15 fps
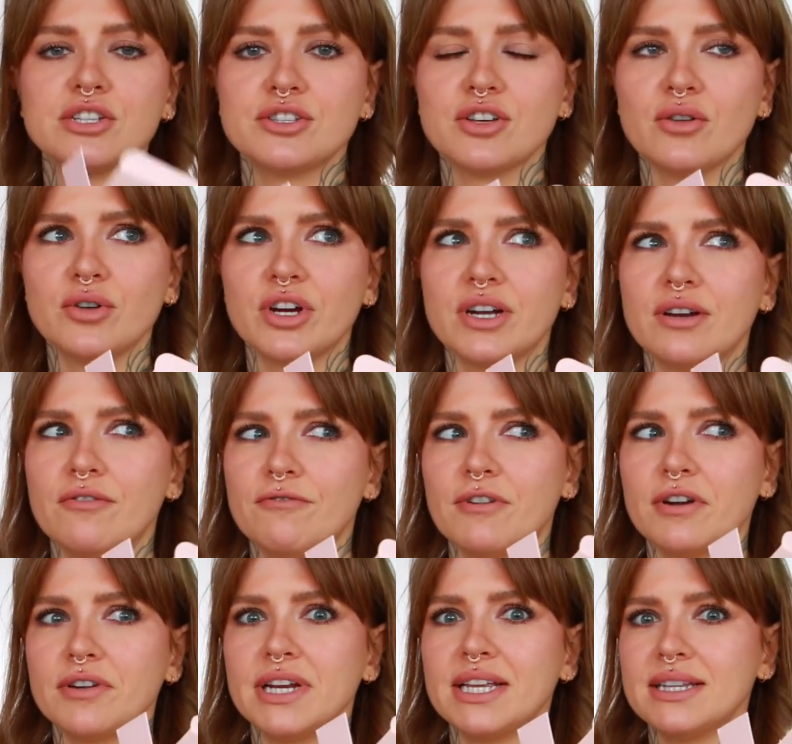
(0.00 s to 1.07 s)
so good.
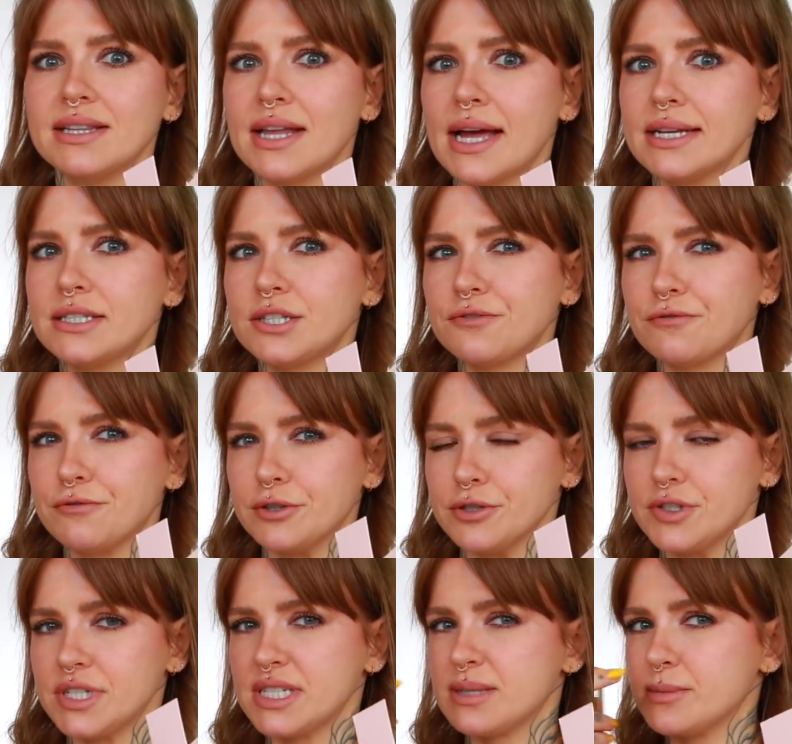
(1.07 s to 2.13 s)
Very light,
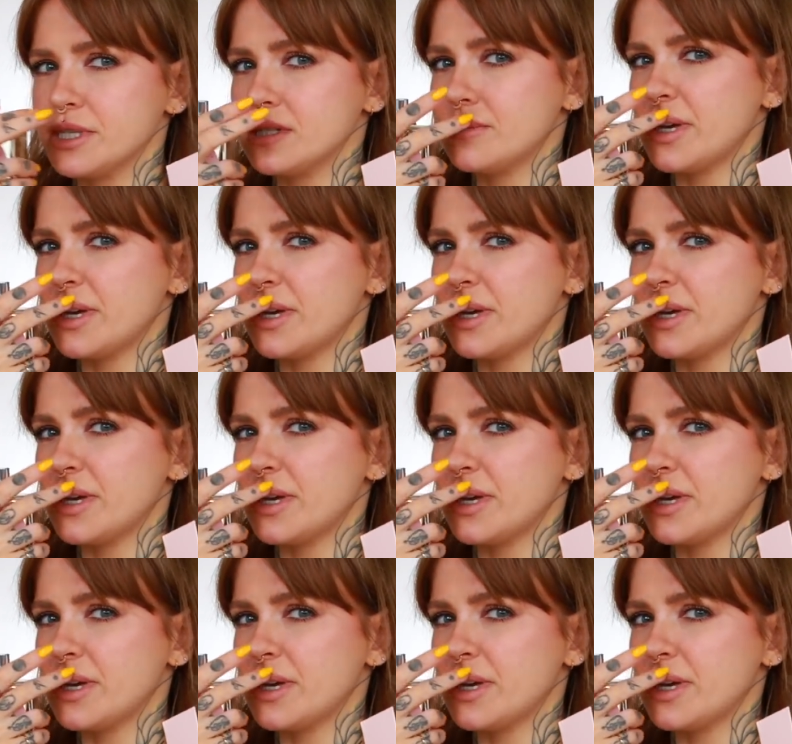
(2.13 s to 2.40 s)
fruity, smells a